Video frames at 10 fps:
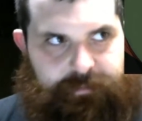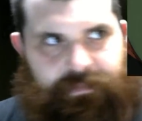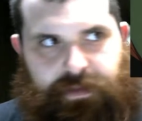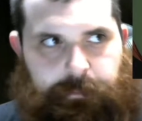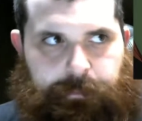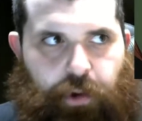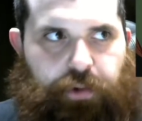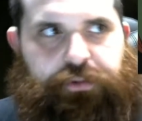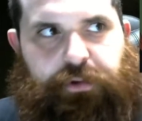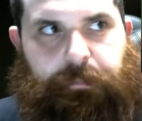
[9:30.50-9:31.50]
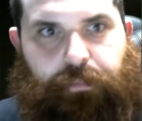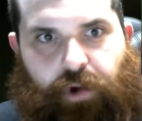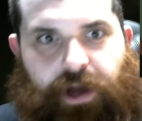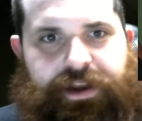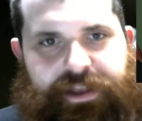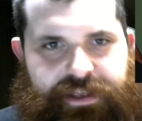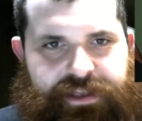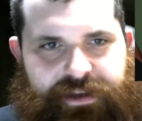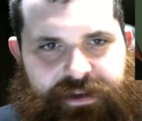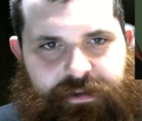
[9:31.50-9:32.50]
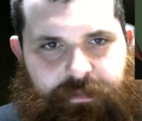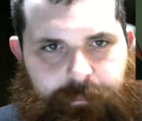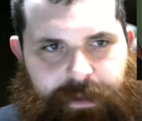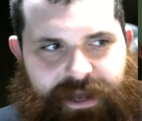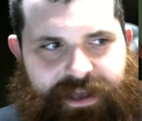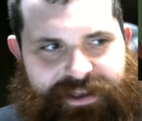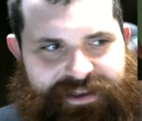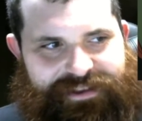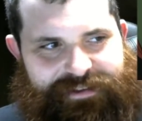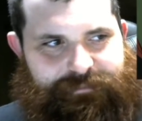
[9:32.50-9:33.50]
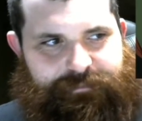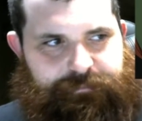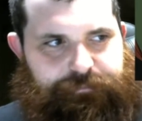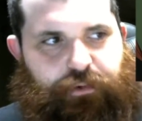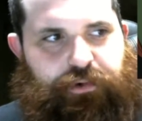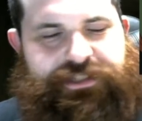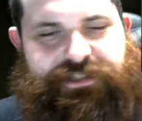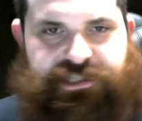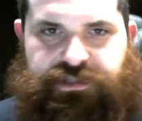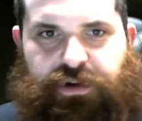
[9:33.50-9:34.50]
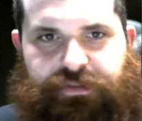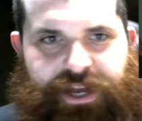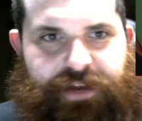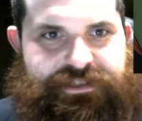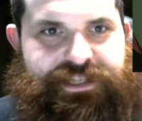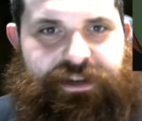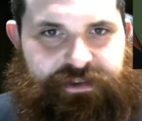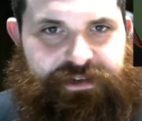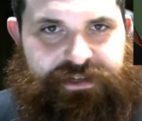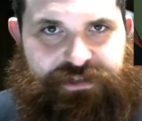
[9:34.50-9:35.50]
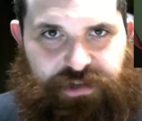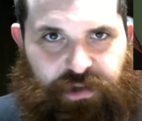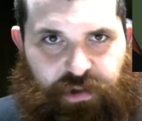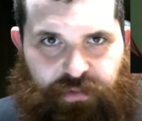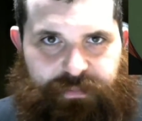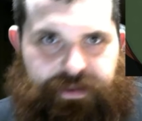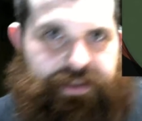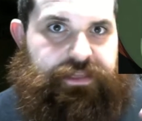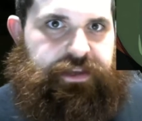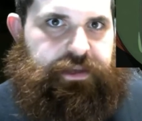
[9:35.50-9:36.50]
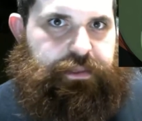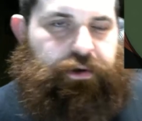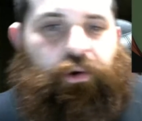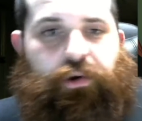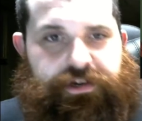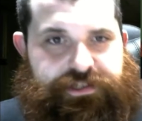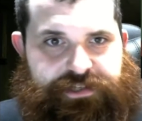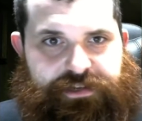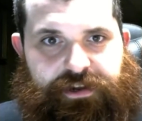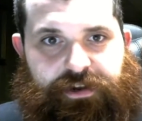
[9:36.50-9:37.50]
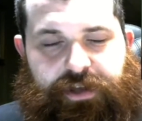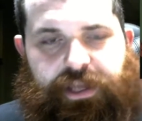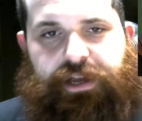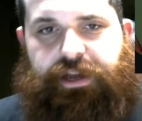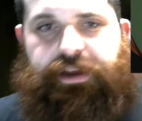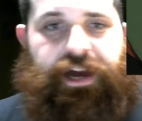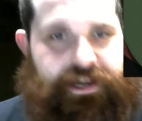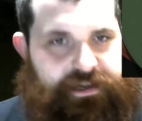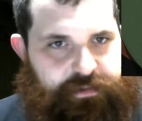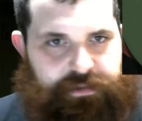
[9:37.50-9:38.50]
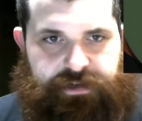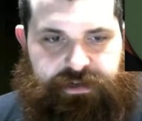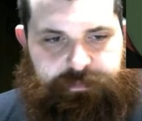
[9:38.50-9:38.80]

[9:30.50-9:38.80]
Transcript: both were brought in by forces sort of outside of their control in like their origin. Anak with her,